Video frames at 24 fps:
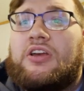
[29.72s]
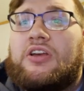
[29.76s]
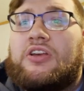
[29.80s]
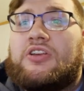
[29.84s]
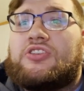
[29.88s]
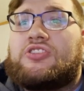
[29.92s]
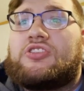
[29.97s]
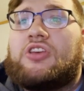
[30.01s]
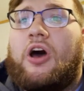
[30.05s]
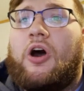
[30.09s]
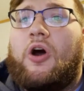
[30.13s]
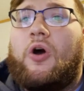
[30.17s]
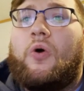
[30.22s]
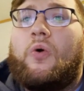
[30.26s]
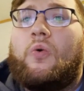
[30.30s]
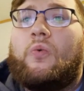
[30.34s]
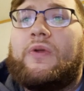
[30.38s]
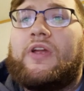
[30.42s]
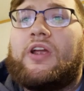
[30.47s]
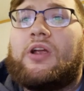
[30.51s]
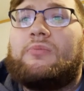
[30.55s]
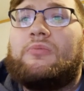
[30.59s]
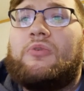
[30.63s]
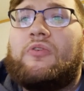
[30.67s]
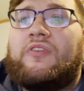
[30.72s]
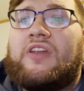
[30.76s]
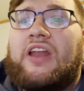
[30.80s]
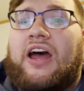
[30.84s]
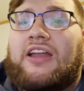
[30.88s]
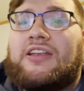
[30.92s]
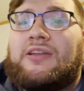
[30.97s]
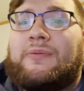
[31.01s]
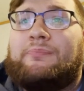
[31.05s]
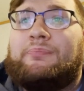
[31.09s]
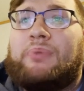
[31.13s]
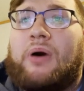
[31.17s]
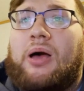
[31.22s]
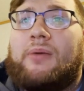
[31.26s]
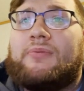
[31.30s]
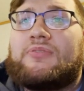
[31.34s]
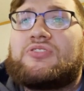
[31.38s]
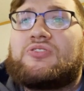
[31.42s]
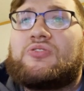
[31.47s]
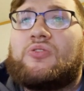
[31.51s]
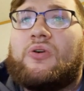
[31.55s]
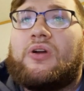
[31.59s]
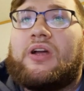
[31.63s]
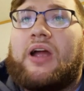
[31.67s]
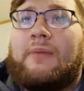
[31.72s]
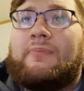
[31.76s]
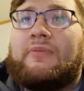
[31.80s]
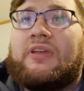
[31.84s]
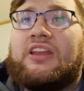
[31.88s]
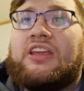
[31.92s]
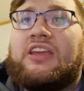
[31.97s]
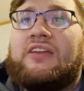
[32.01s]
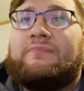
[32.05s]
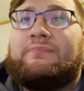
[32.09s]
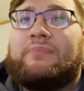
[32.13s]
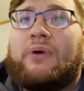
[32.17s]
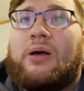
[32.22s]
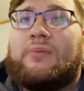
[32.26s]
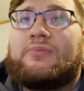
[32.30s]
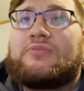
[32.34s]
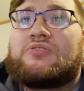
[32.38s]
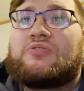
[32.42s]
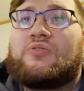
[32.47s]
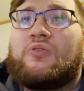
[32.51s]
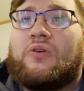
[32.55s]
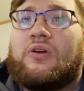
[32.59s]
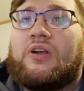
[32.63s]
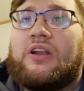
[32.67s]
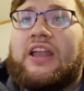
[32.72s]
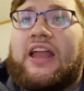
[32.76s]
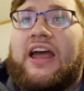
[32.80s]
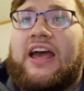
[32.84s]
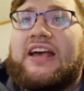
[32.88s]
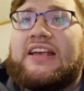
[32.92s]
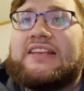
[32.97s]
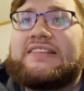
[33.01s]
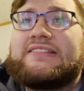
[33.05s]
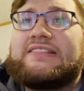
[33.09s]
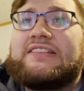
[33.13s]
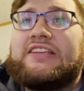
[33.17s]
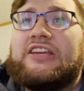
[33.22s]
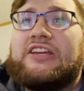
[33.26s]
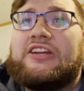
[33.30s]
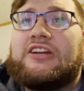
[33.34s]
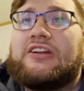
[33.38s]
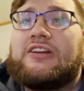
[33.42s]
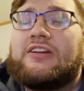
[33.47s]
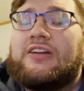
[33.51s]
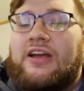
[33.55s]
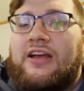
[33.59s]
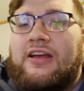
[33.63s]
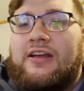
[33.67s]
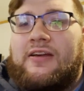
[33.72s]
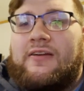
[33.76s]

So we are moving on to Bulbasaur. I'm going to give Bulbasaur an S tier.